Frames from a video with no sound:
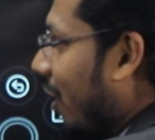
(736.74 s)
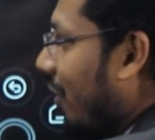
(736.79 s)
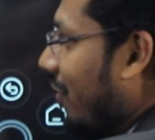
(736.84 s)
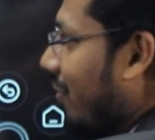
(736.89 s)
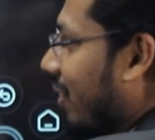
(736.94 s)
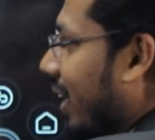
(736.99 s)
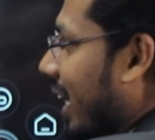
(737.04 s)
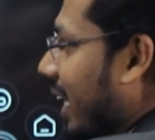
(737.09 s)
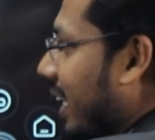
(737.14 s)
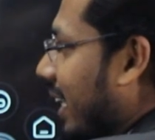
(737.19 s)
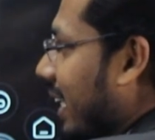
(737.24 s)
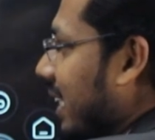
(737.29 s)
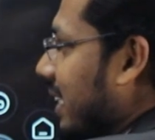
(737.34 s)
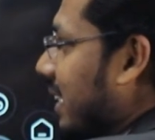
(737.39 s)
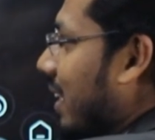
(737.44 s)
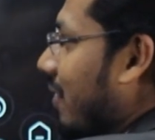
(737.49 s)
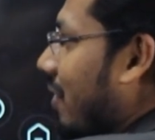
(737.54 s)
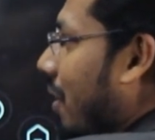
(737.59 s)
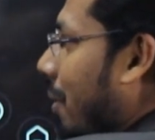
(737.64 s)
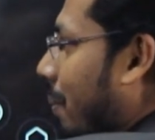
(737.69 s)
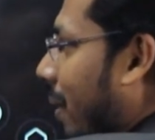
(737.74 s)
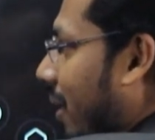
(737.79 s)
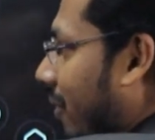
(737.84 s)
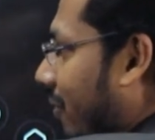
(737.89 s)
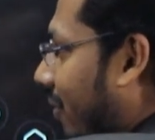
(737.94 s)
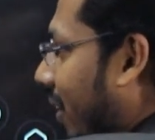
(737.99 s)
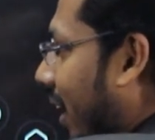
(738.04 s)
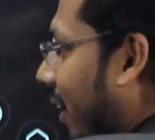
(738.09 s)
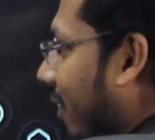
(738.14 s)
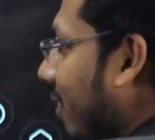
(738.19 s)
of writing 7 by
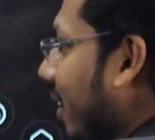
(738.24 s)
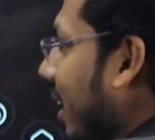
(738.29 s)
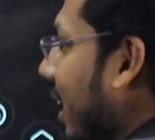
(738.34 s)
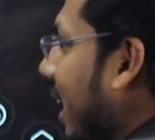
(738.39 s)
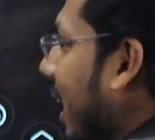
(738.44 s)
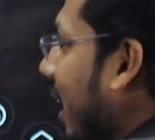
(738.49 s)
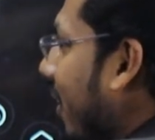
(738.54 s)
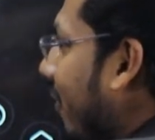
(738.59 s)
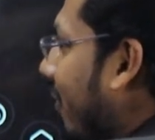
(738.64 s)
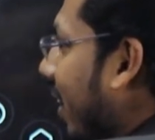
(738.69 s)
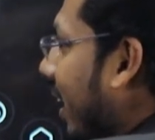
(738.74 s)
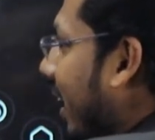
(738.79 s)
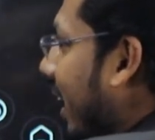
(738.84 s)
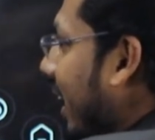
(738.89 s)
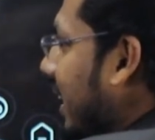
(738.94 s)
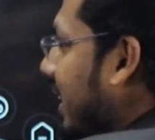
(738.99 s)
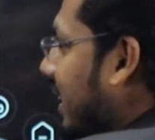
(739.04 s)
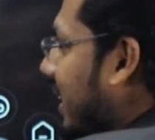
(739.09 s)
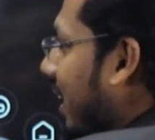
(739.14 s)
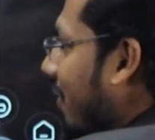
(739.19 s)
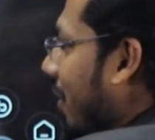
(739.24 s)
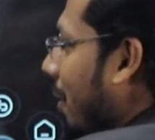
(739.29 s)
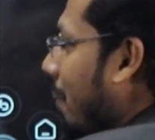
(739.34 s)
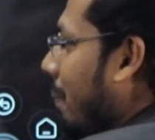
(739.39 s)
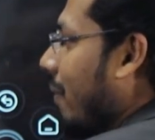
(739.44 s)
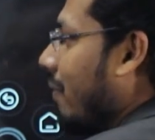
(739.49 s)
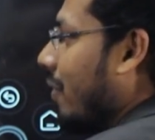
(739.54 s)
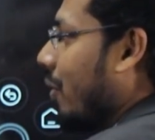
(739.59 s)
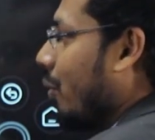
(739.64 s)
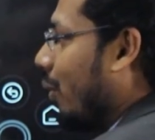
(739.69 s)
5, if I write 7
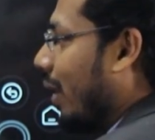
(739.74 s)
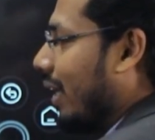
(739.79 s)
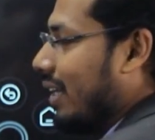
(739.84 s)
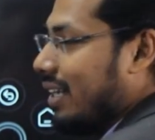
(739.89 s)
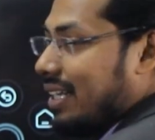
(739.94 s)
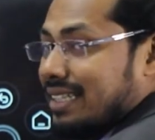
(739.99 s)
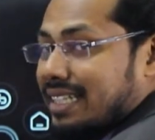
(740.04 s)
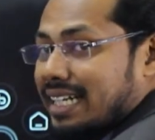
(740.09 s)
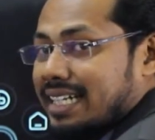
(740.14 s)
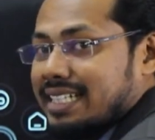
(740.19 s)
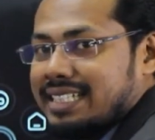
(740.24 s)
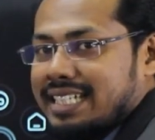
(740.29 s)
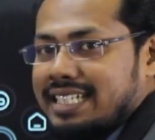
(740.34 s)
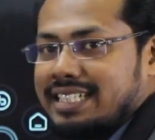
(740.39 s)
power 1, that is